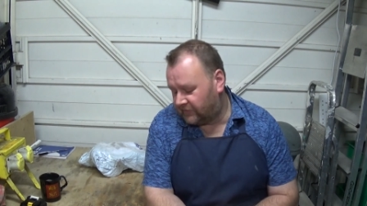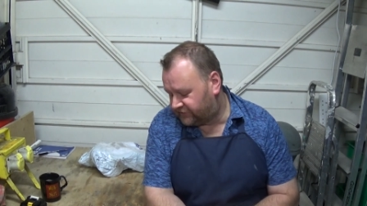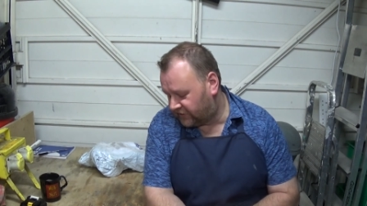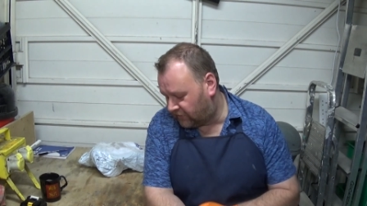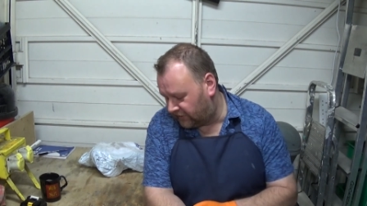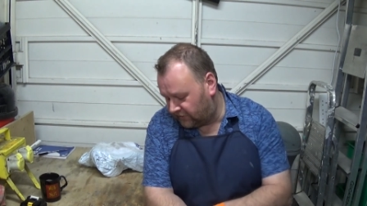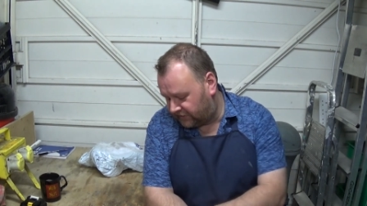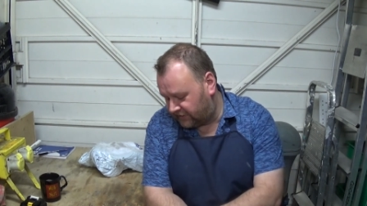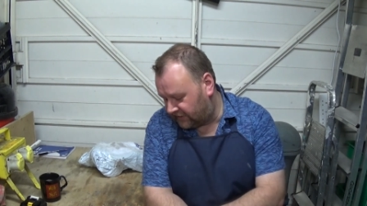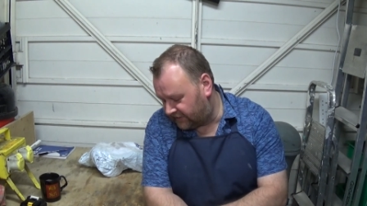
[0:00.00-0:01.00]
So what you're
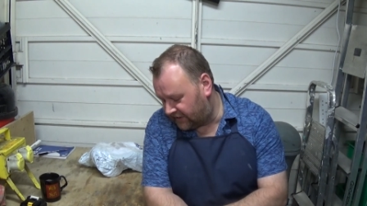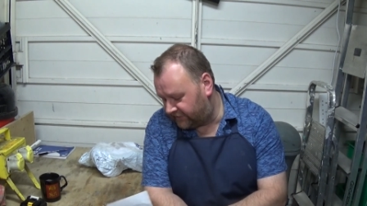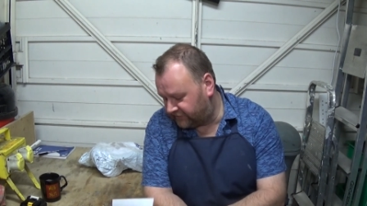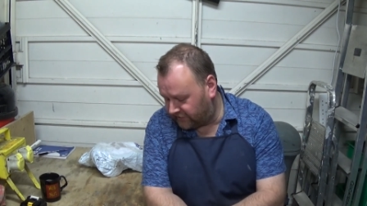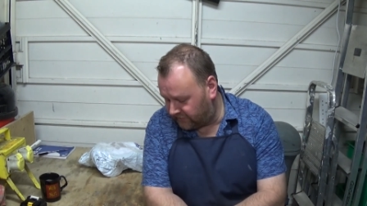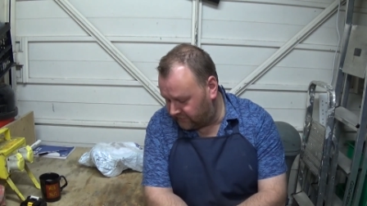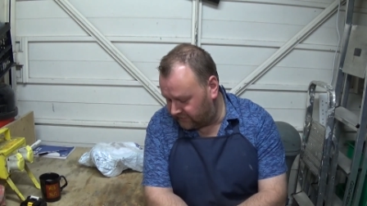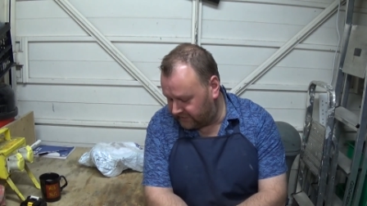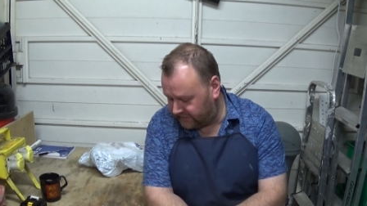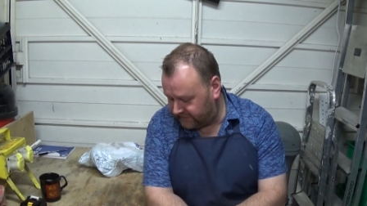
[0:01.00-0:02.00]
looking at there in
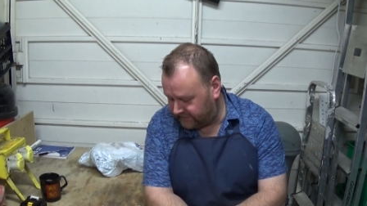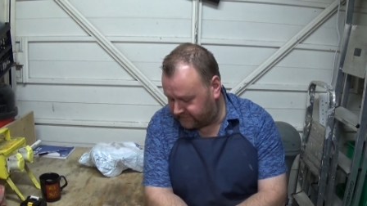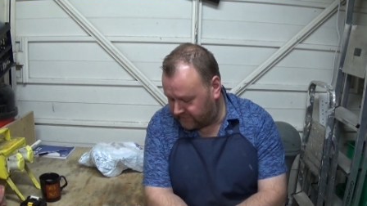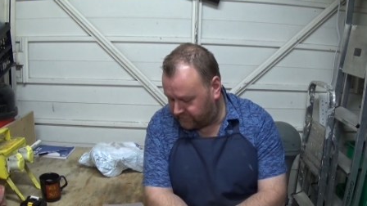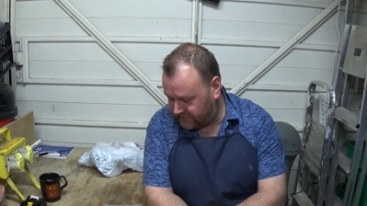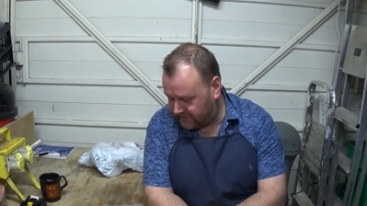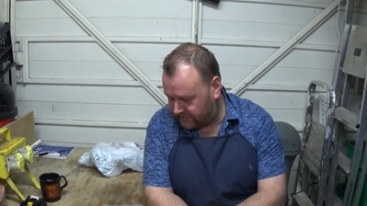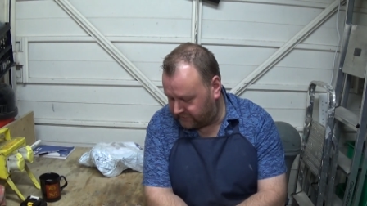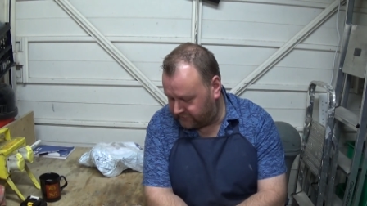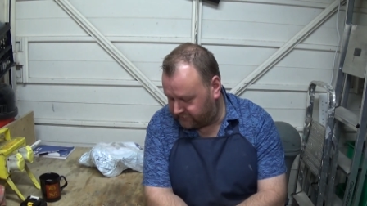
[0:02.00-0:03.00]
total is about
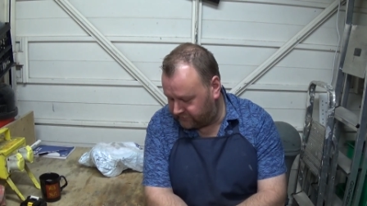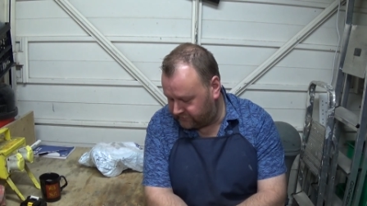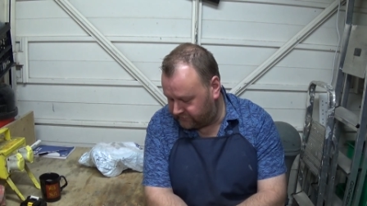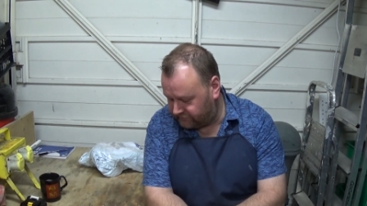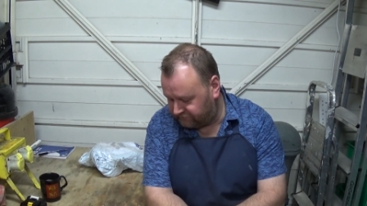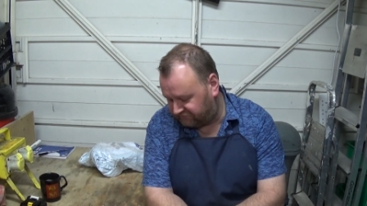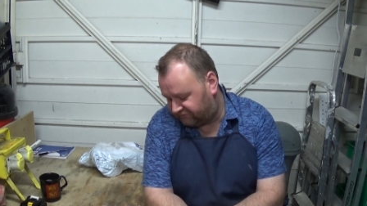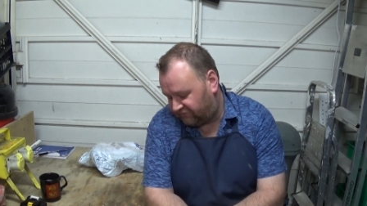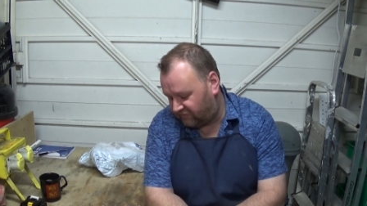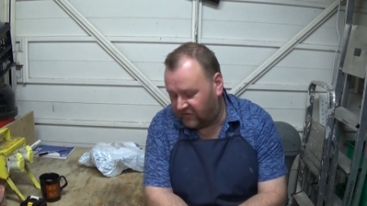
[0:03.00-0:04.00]

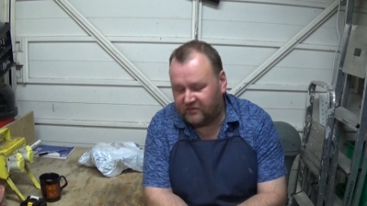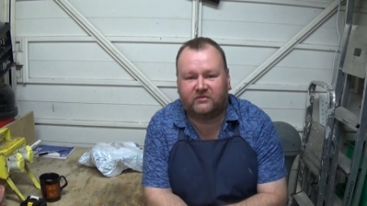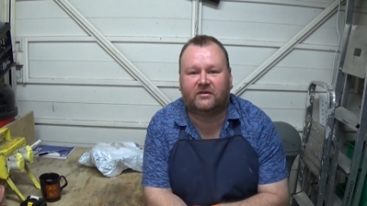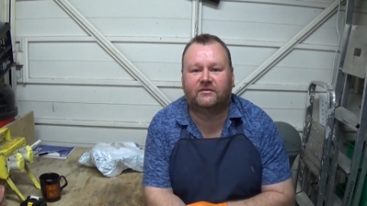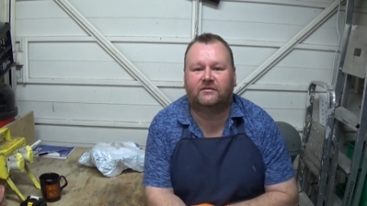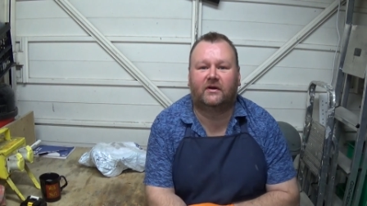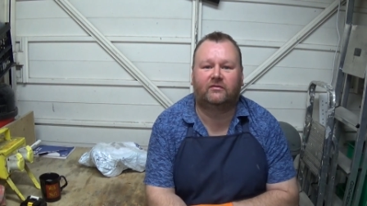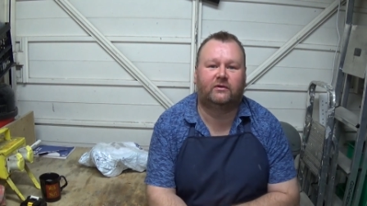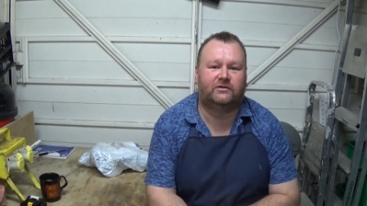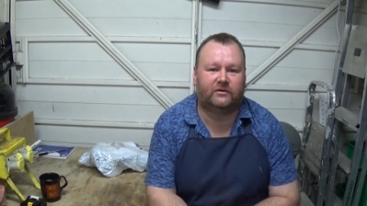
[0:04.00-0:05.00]
175
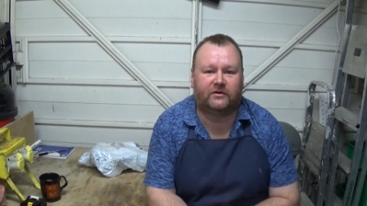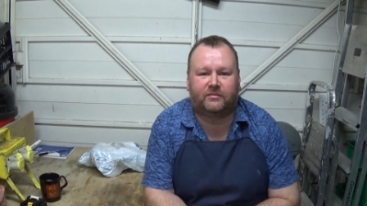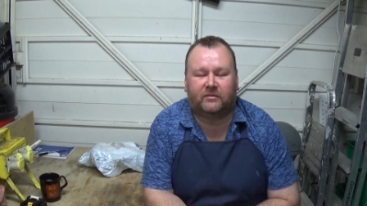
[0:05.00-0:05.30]
quid's worth,